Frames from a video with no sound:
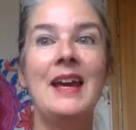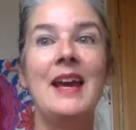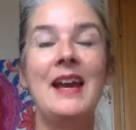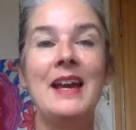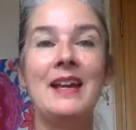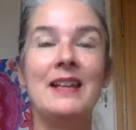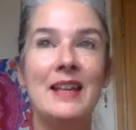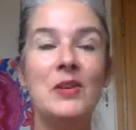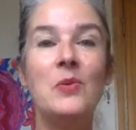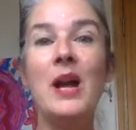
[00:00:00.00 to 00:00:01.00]
And in
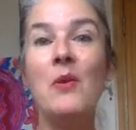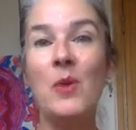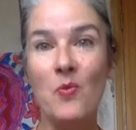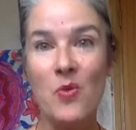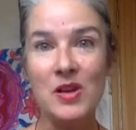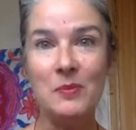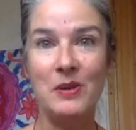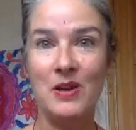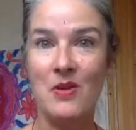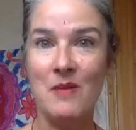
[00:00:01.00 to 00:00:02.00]
a way, we want to
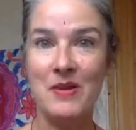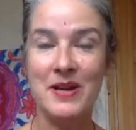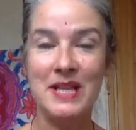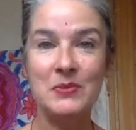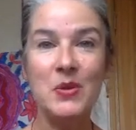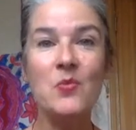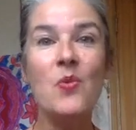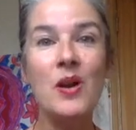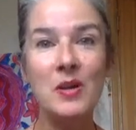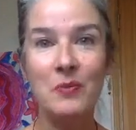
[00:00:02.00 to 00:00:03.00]
blow our minds. We
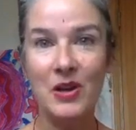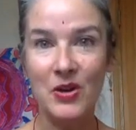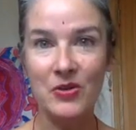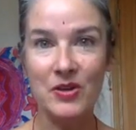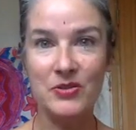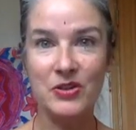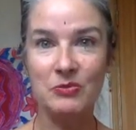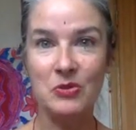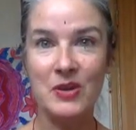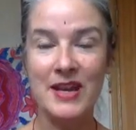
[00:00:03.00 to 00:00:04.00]
want to blow those
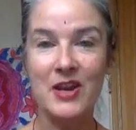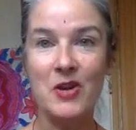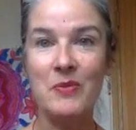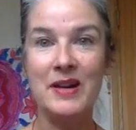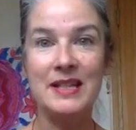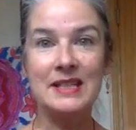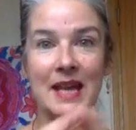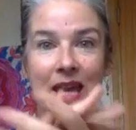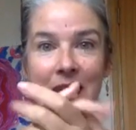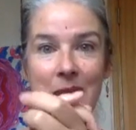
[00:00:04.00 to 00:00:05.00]
small ego minds that
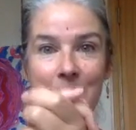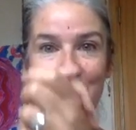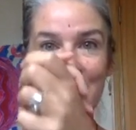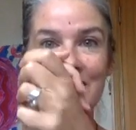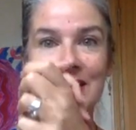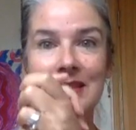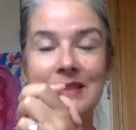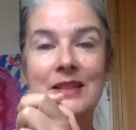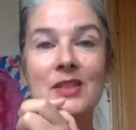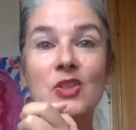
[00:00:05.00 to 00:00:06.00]
keep us
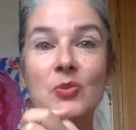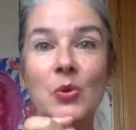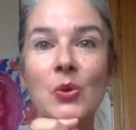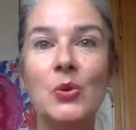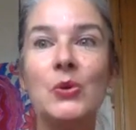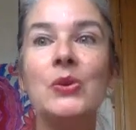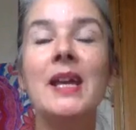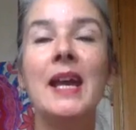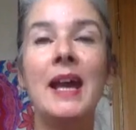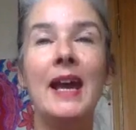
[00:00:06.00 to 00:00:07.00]
small
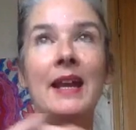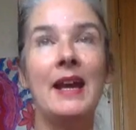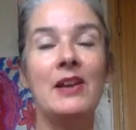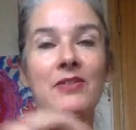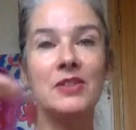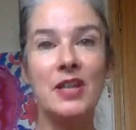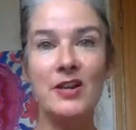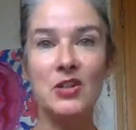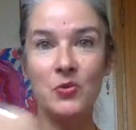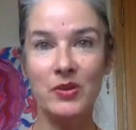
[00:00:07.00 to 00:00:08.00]
and out of
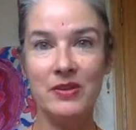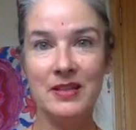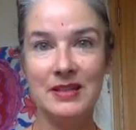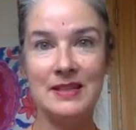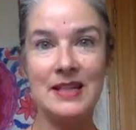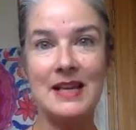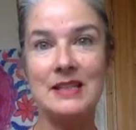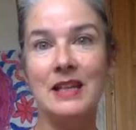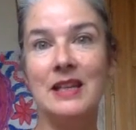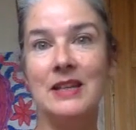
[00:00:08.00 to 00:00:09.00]
touch with this as a
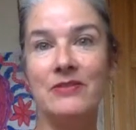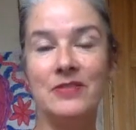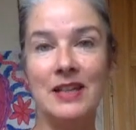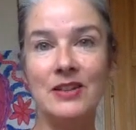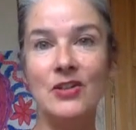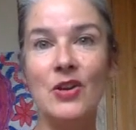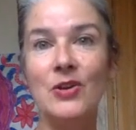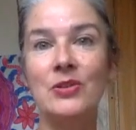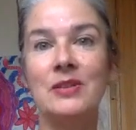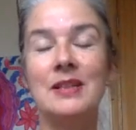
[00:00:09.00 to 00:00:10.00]
lived and
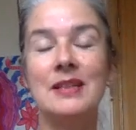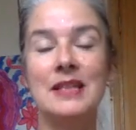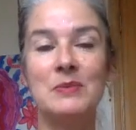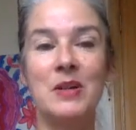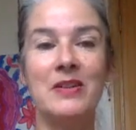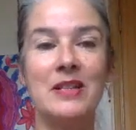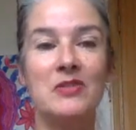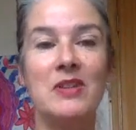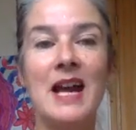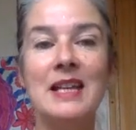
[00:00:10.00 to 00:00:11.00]
known experience
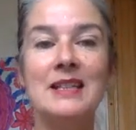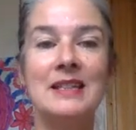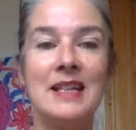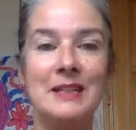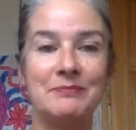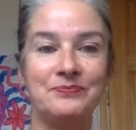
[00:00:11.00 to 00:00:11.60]
reality.